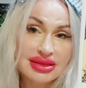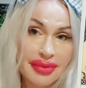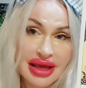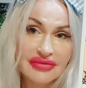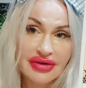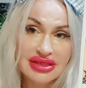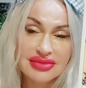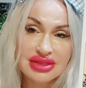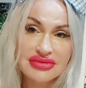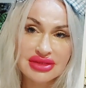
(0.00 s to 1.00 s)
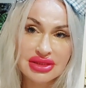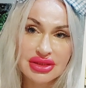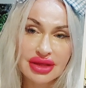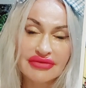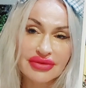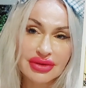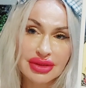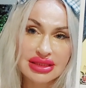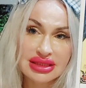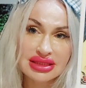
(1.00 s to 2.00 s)
manifest themselves into your life when you
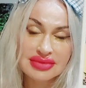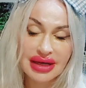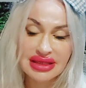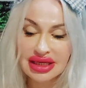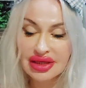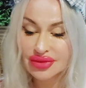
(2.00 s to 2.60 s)
least expect it.